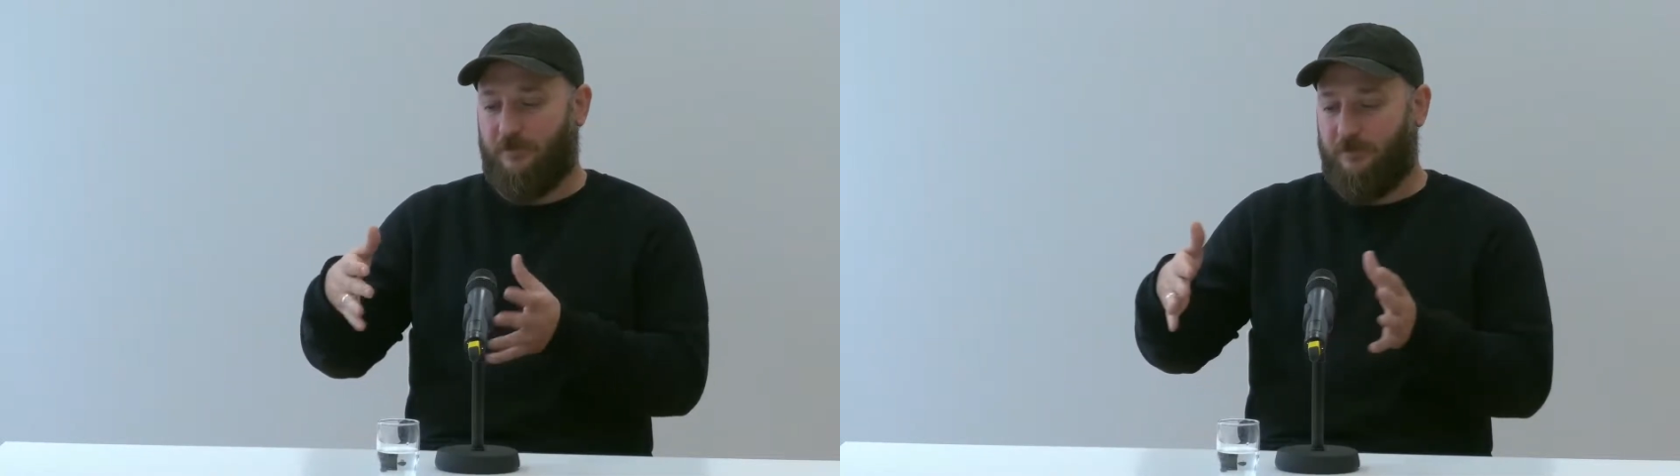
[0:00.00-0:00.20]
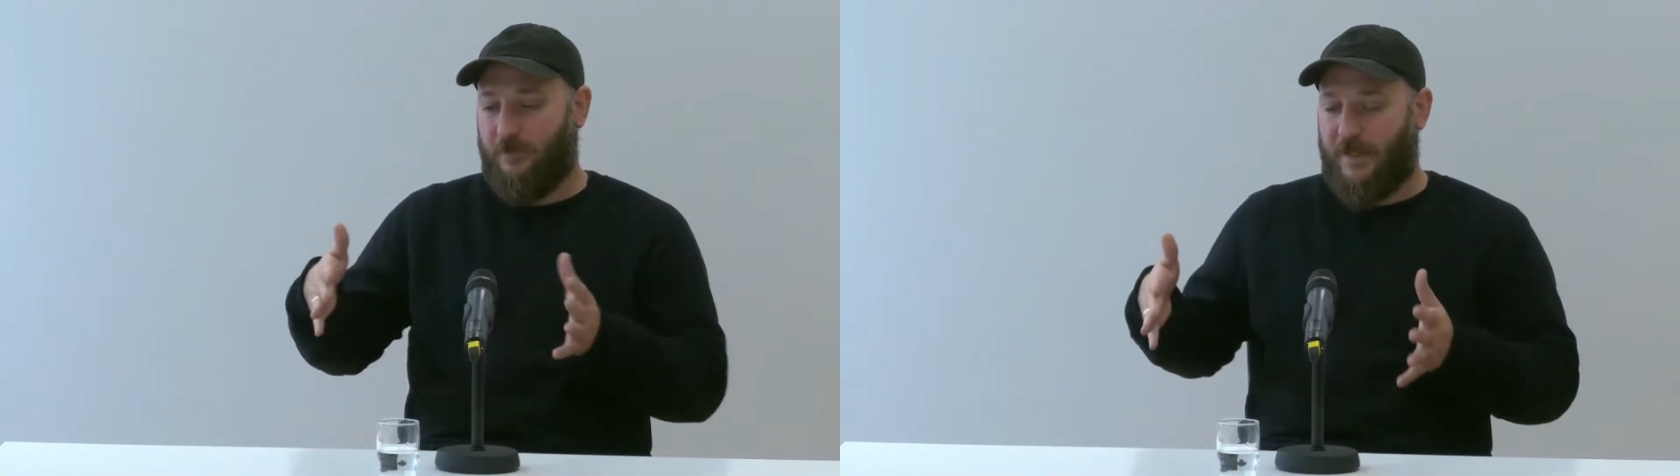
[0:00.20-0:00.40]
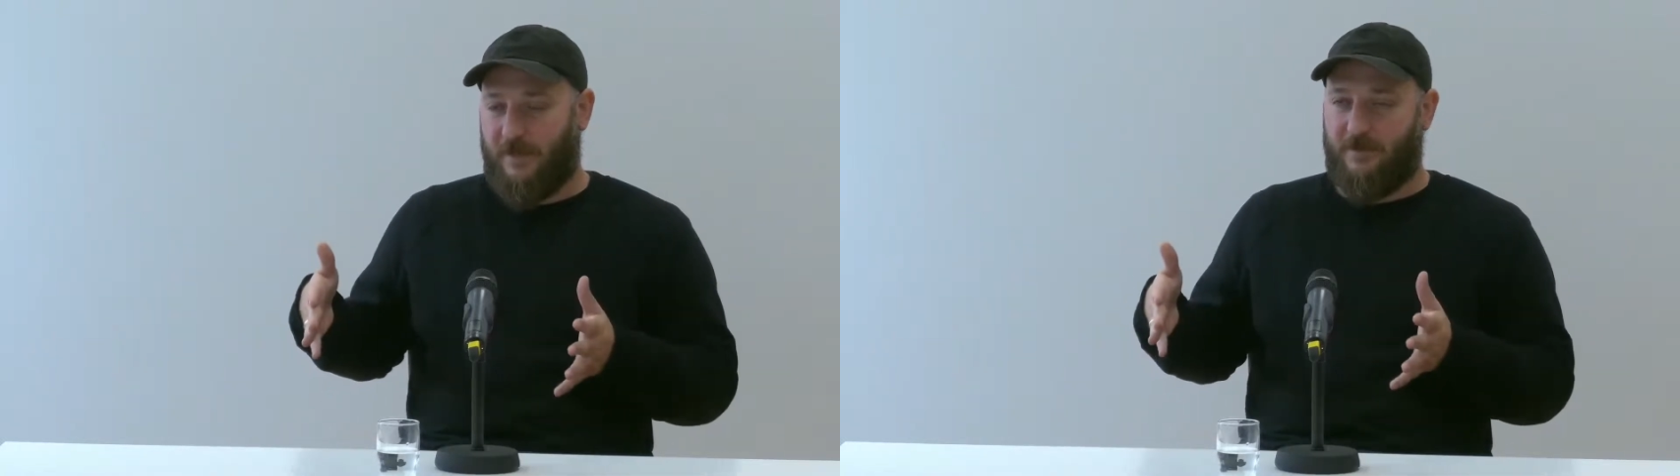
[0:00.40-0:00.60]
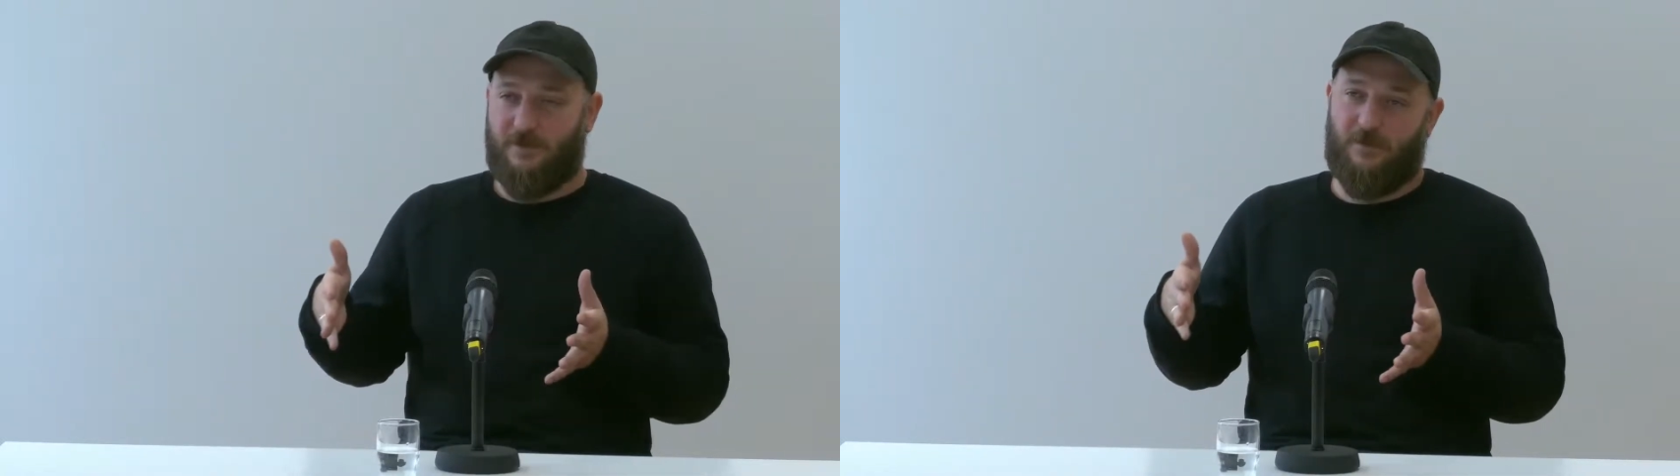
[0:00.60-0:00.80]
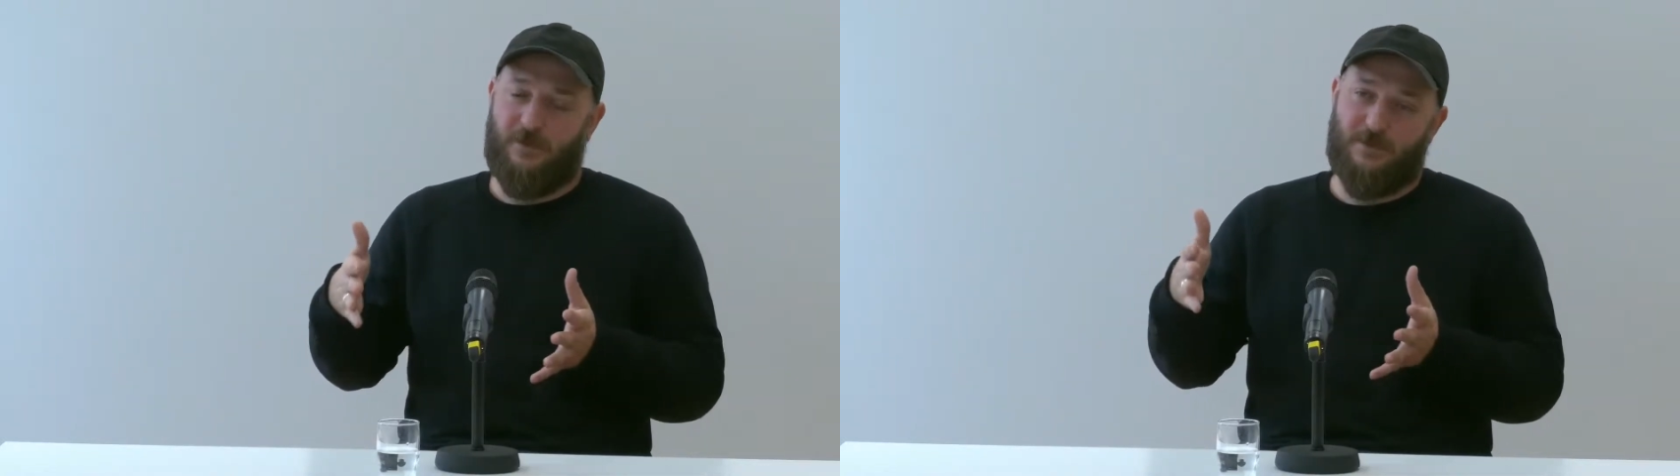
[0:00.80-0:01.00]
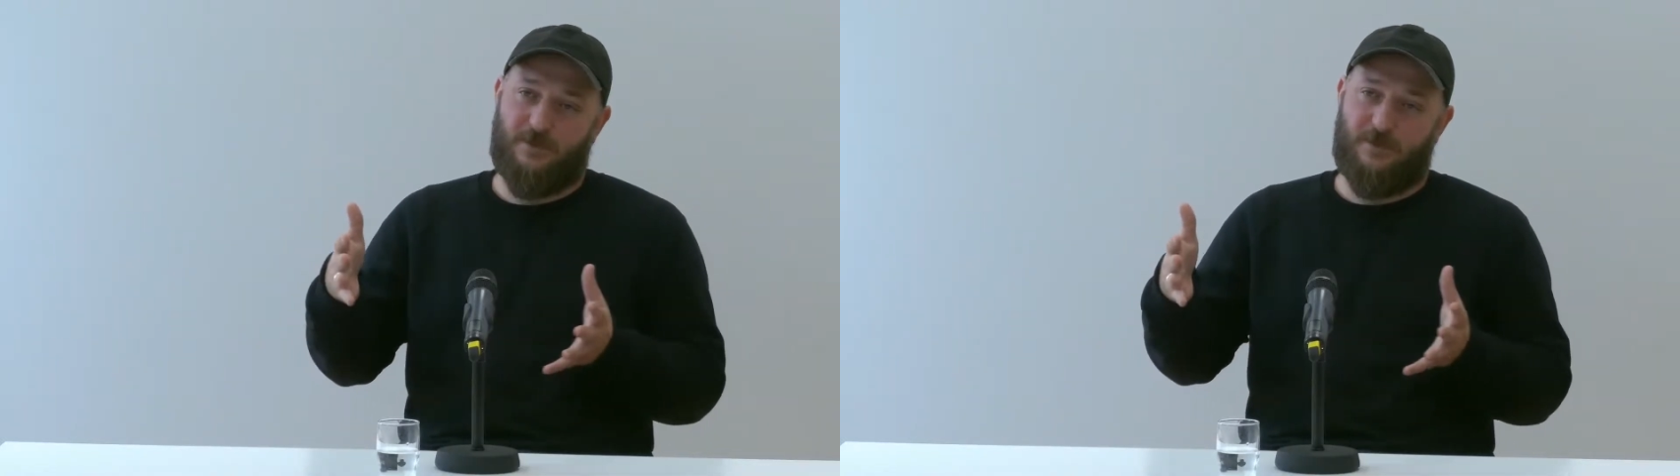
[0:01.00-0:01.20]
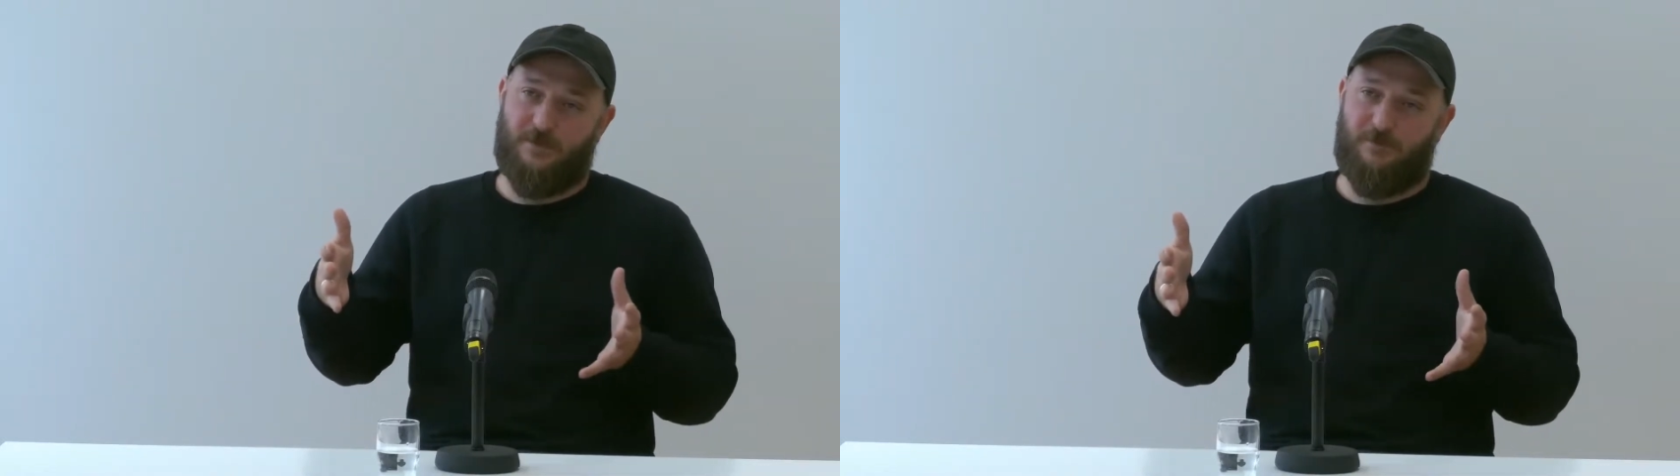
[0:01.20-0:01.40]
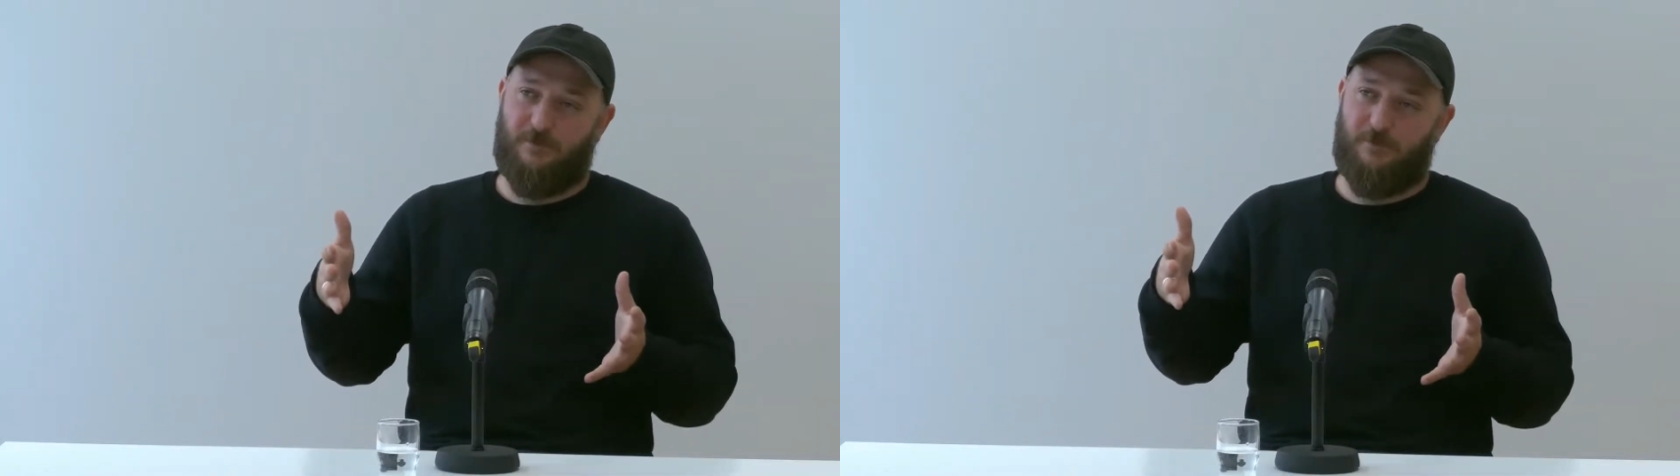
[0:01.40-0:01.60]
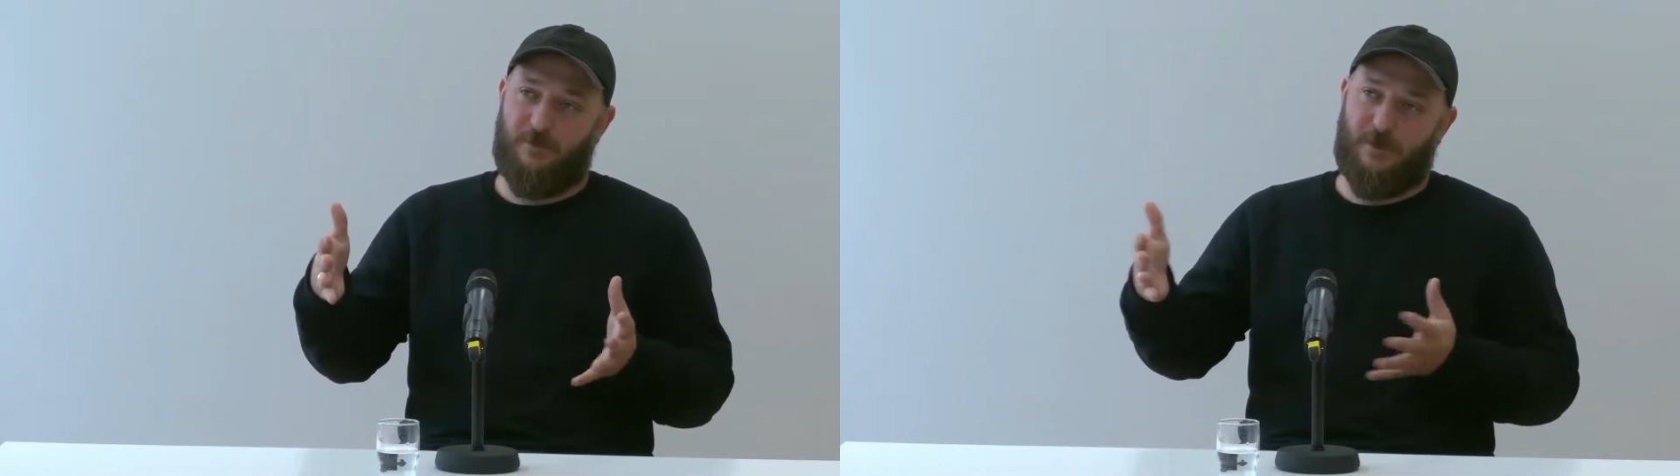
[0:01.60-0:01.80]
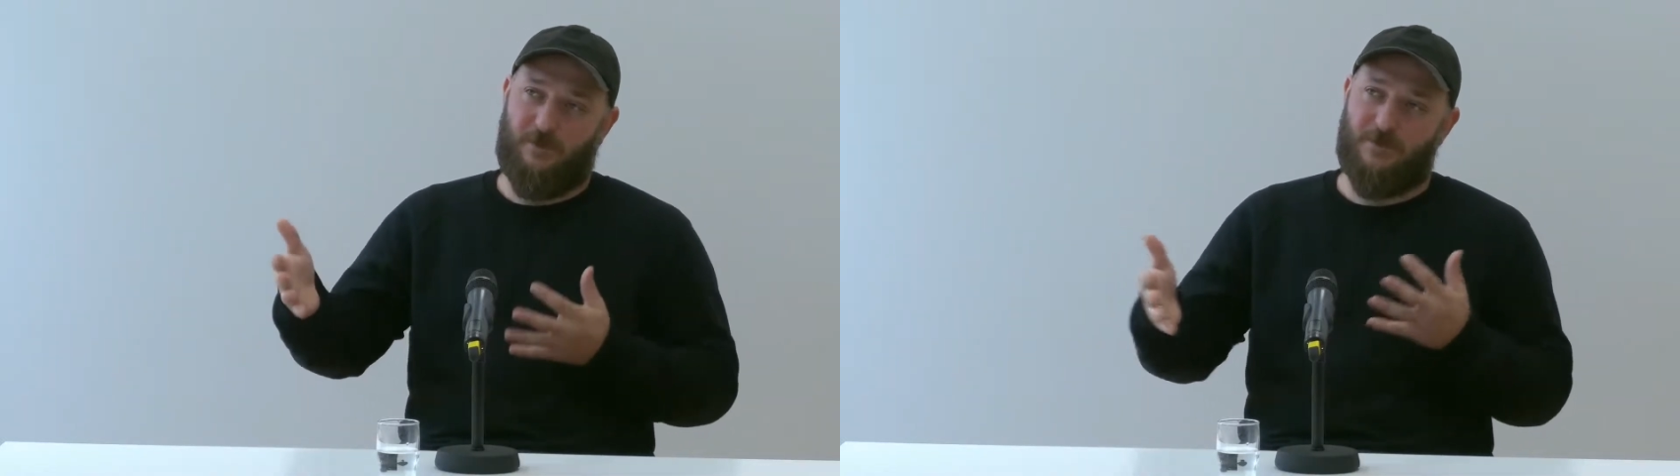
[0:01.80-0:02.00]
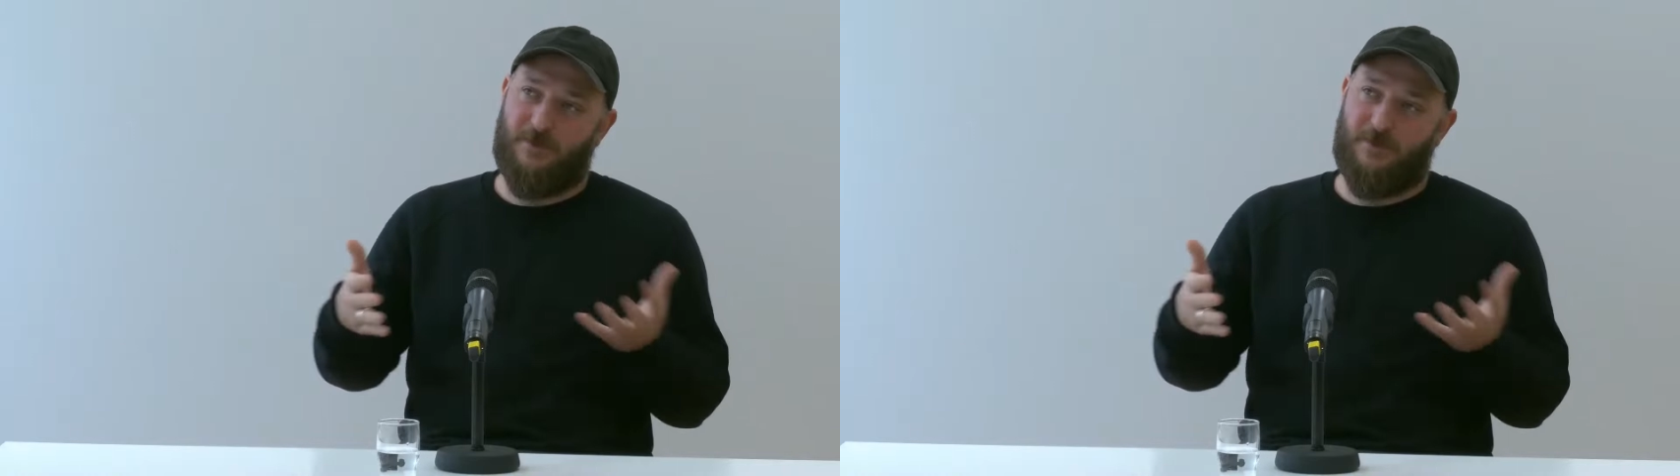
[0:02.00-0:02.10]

bed, so it's gives